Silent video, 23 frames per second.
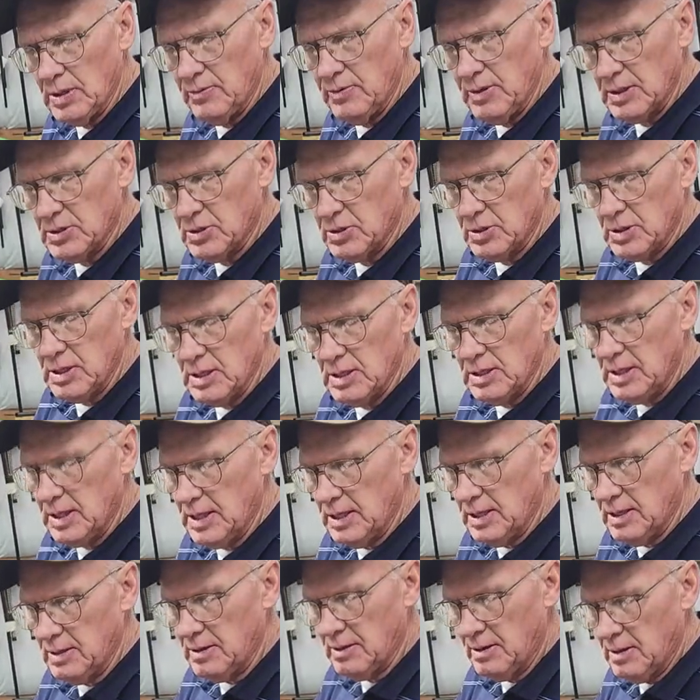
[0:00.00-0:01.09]
you've got your gun
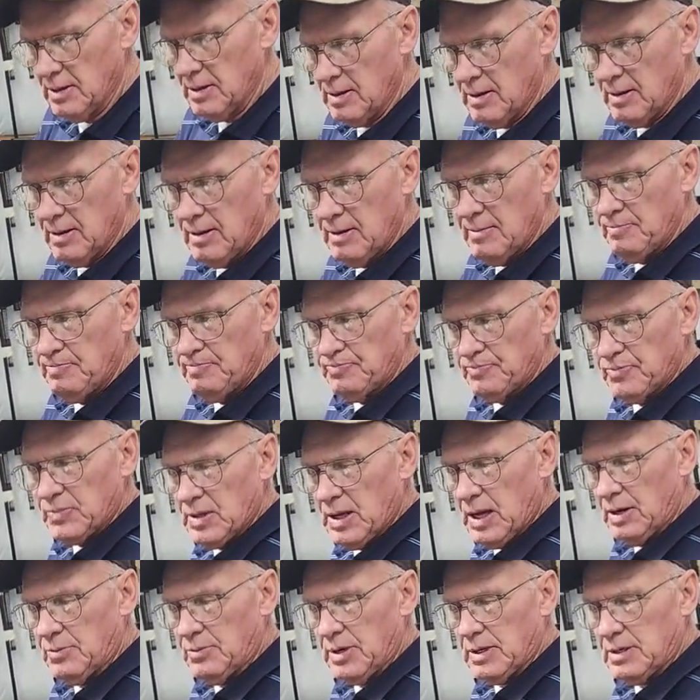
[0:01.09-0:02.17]
down,
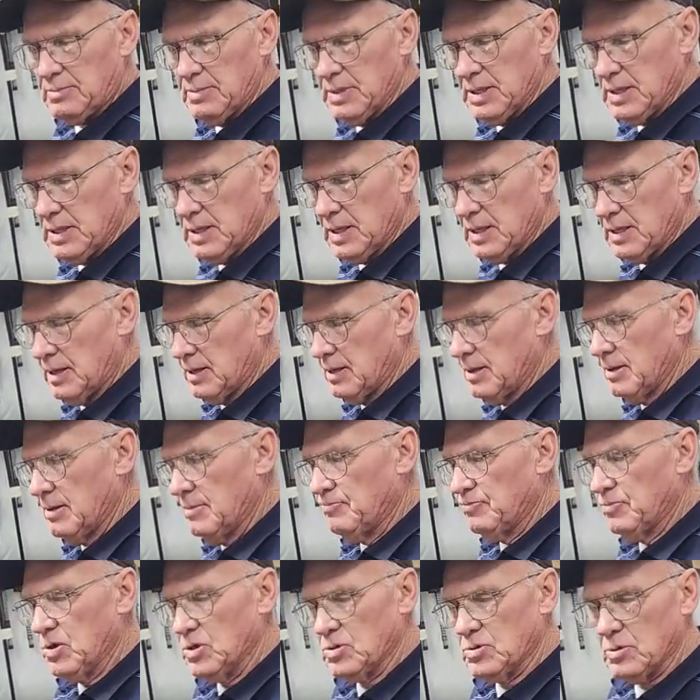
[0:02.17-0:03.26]
I recommend,
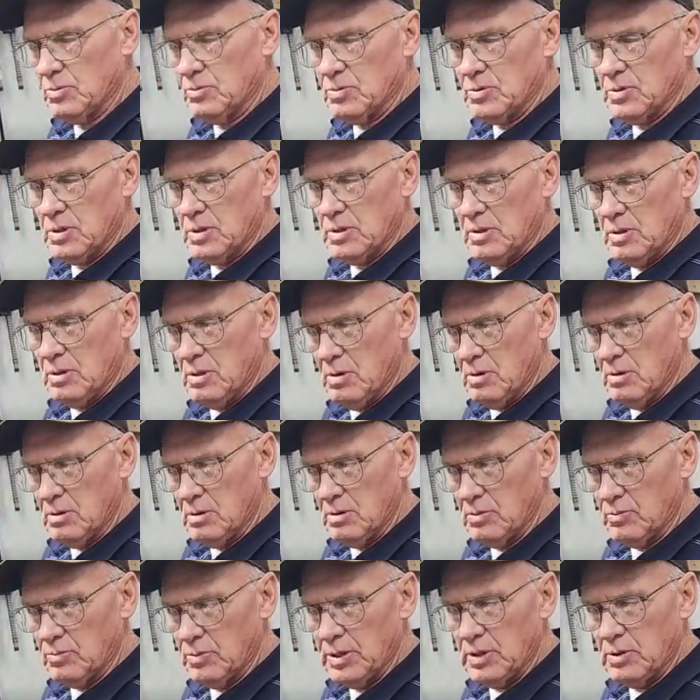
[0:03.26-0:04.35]
this is a
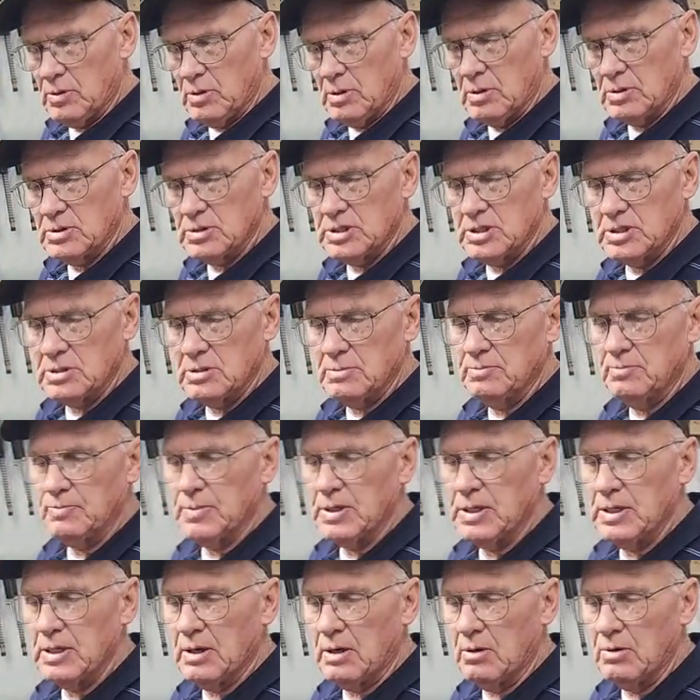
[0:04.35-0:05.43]
long recoil system,
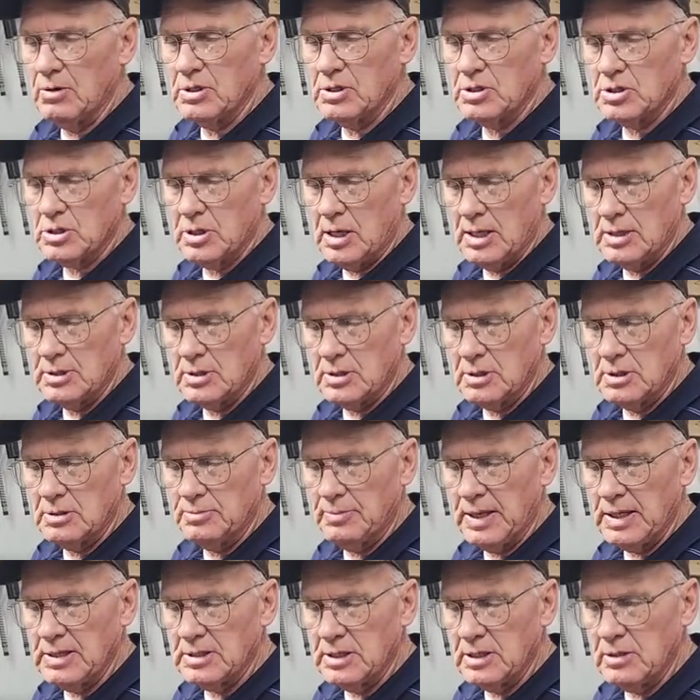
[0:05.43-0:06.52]
and all this slides on this
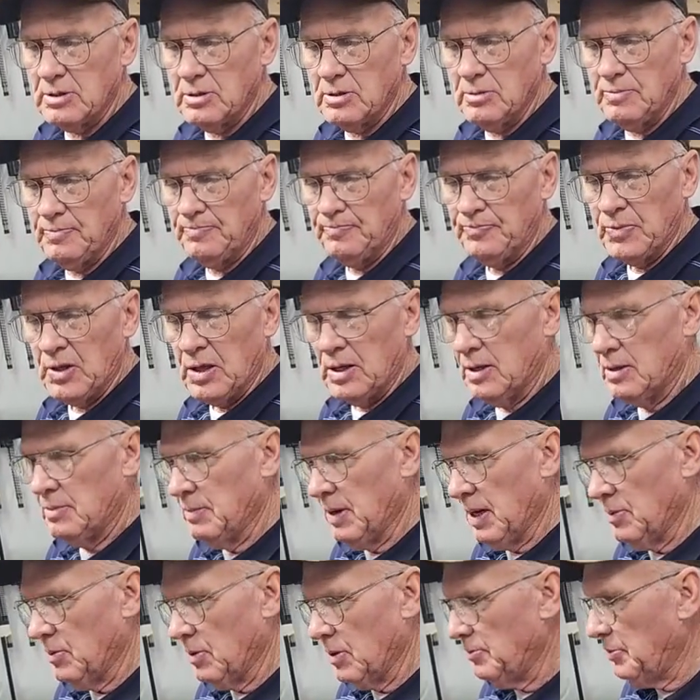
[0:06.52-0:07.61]
magazine tube. You
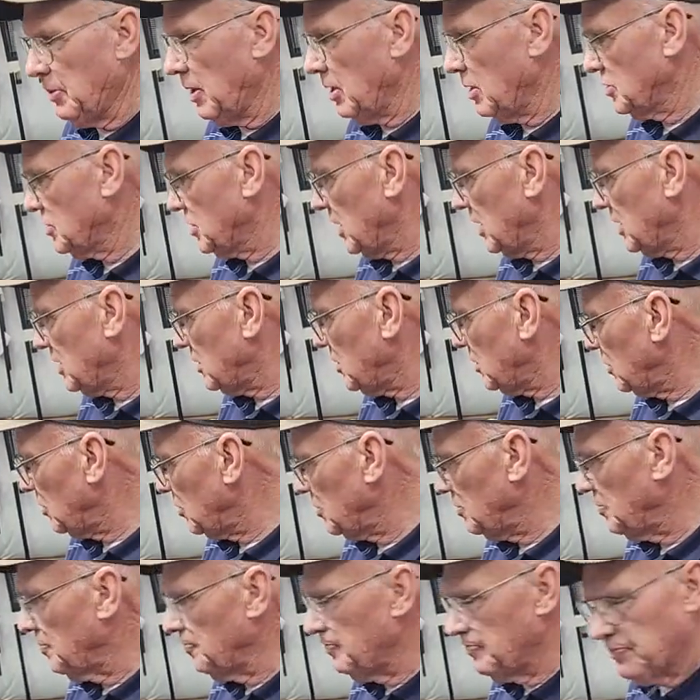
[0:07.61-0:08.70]
might want to polish that,
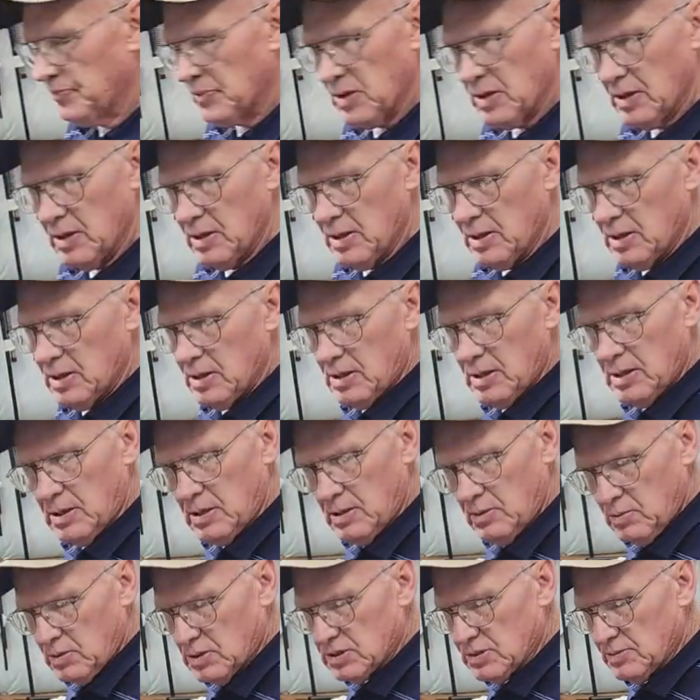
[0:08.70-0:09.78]
too
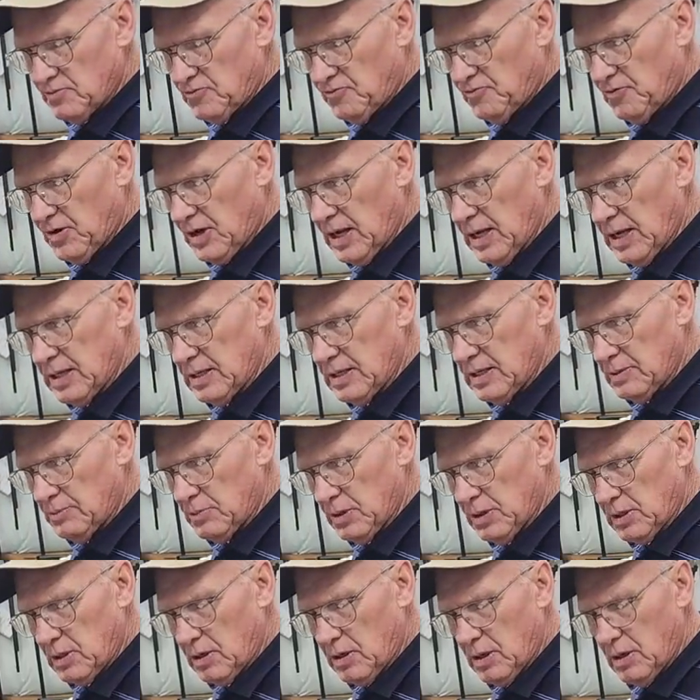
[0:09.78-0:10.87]
uh, with some fine
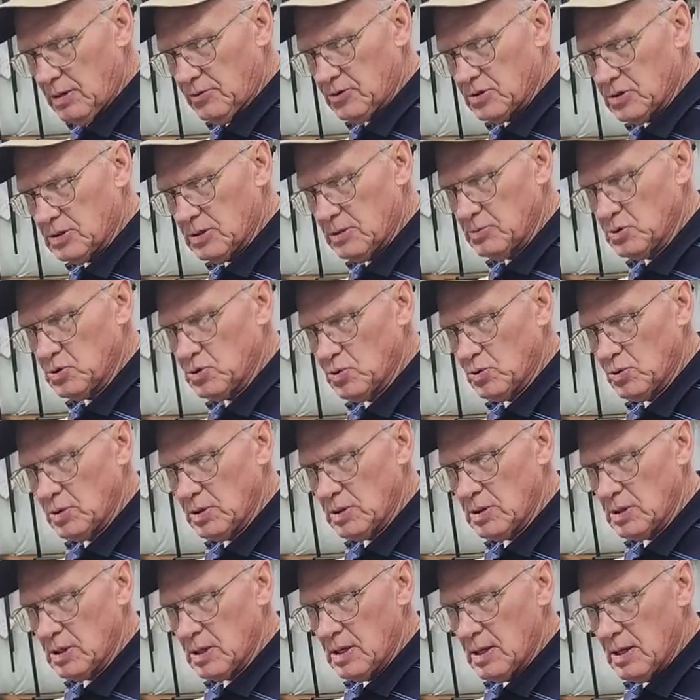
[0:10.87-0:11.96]
emery cloth of some
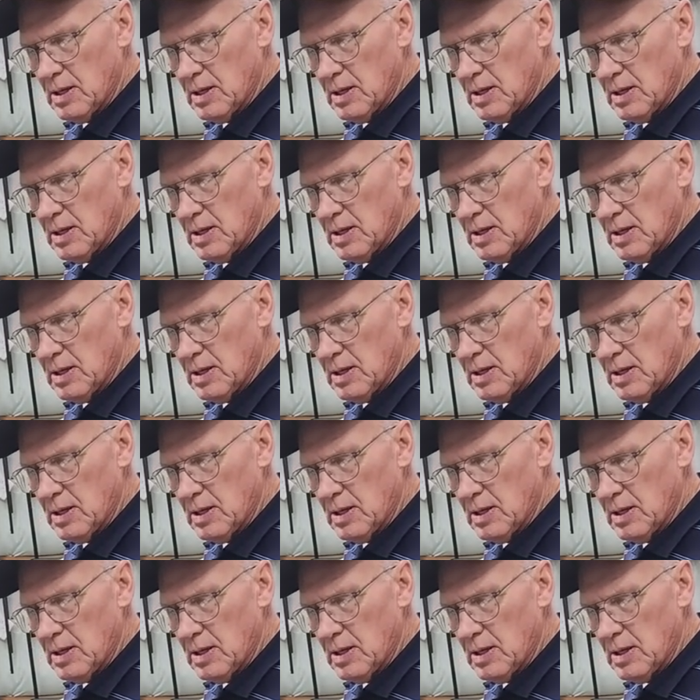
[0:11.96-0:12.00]
sort.